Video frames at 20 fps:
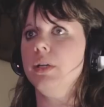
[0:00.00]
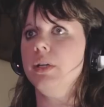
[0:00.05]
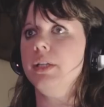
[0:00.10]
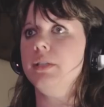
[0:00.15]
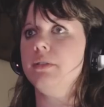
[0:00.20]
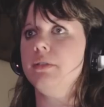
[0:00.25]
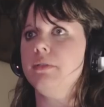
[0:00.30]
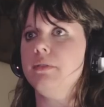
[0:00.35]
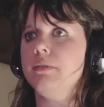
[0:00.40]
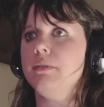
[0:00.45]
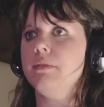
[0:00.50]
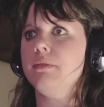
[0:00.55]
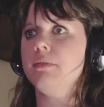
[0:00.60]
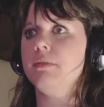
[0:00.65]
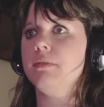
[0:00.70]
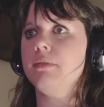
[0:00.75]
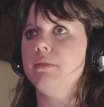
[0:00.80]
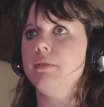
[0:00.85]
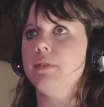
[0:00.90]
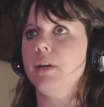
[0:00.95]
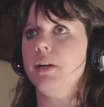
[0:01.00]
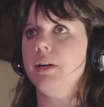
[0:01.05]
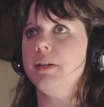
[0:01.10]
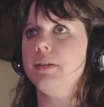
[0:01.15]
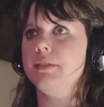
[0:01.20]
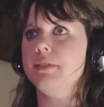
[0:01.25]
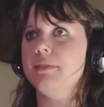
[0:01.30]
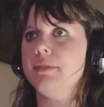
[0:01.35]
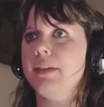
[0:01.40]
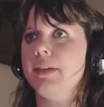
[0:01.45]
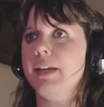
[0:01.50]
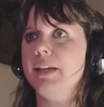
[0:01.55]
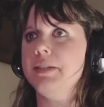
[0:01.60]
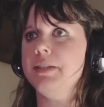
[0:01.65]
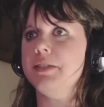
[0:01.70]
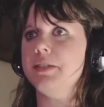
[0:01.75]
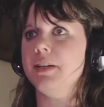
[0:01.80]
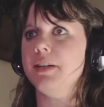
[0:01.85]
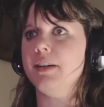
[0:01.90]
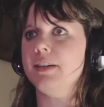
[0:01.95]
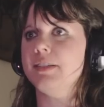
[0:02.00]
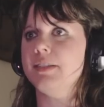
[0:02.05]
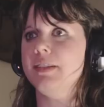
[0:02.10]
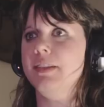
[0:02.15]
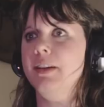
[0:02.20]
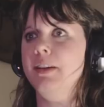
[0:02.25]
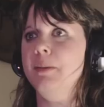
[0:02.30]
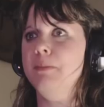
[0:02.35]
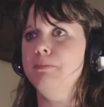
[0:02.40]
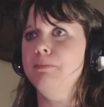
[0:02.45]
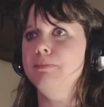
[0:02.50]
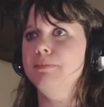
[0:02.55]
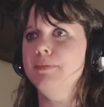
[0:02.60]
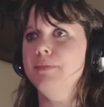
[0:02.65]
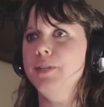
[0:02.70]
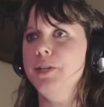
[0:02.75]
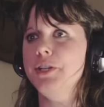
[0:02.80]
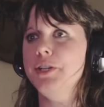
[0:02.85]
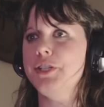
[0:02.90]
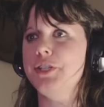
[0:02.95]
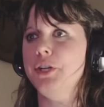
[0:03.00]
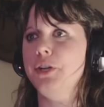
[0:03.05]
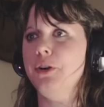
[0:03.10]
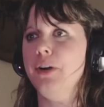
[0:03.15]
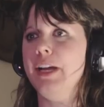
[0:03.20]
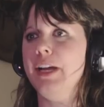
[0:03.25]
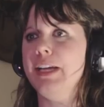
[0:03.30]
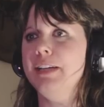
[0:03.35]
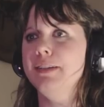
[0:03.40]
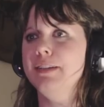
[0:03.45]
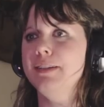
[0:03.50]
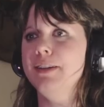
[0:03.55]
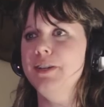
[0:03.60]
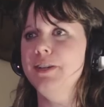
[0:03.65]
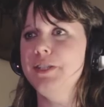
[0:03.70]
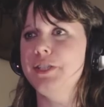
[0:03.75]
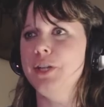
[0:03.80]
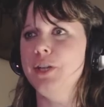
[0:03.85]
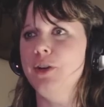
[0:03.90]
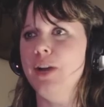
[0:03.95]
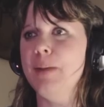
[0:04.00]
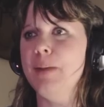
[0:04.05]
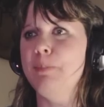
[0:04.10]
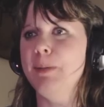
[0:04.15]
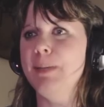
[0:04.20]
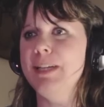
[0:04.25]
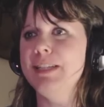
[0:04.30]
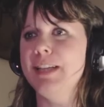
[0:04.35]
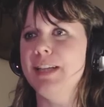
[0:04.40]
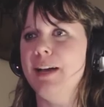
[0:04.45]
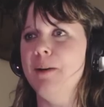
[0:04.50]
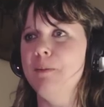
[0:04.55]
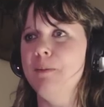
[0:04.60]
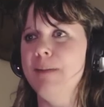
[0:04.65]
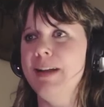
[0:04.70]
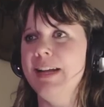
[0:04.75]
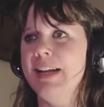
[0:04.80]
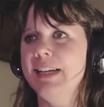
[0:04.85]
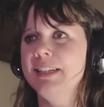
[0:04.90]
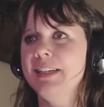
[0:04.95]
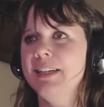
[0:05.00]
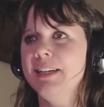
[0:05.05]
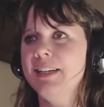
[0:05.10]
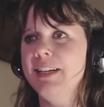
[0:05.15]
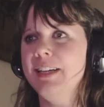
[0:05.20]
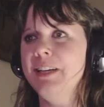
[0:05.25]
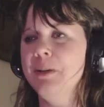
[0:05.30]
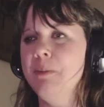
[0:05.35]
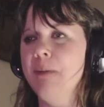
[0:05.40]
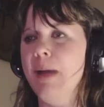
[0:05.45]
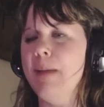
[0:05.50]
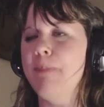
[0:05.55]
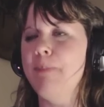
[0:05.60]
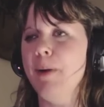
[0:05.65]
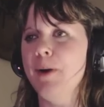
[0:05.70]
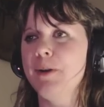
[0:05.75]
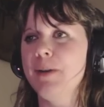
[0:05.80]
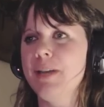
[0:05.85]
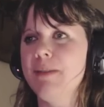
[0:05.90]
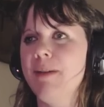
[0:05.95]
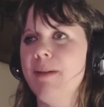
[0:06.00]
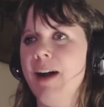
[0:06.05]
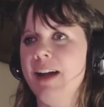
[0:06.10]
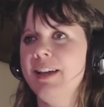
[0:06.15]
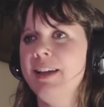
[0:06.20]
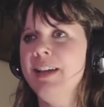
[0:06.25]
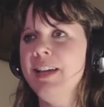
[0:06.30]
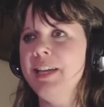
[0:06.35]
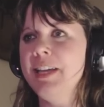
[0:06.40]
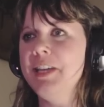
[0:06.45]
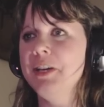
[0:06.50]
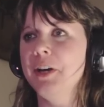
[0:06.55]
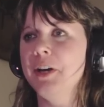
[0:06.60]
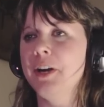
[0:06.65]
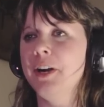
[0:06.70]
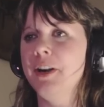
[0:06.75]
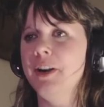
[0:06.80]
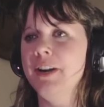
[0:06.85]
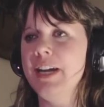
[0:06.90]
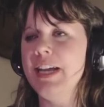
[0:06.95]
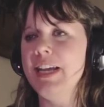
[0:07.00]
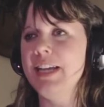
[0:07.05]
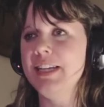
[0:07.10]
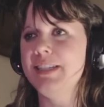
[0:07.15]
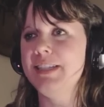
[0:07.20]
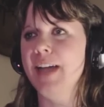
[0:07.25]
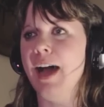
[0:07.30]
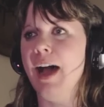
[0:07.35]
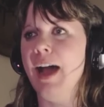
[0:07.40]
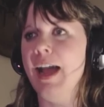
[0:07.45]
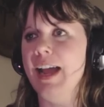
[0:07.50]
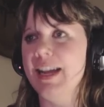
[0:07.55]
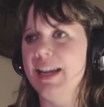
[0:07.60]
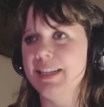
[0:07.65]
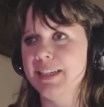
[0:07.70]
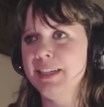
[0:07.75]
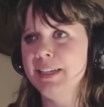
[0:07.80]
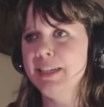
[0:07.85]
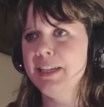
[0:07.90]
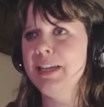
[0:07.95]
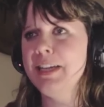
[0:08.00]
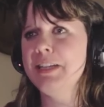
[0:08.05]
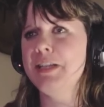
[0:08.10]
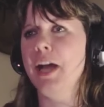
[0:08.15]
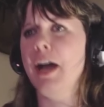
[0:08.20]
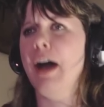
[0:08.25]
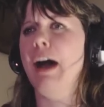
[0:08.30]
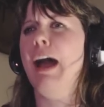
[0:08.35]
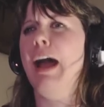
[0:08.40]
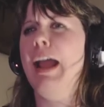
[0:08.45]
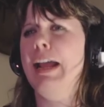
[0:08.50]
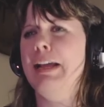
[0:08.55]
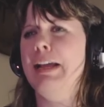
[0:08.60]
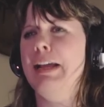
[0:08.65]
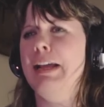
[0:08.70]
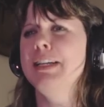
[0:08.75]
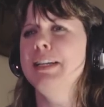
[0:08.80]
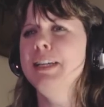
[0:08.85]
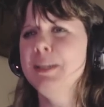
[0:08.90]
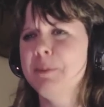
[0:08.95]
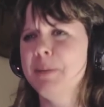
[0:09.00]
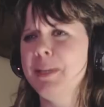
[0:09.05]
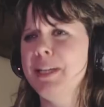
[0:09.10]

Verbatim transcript: Can I talk? Can't talk to them? Nurse Joy! Nurse Joy, please help me! Heal my Pokemon! Heal, hurry! He died! He died!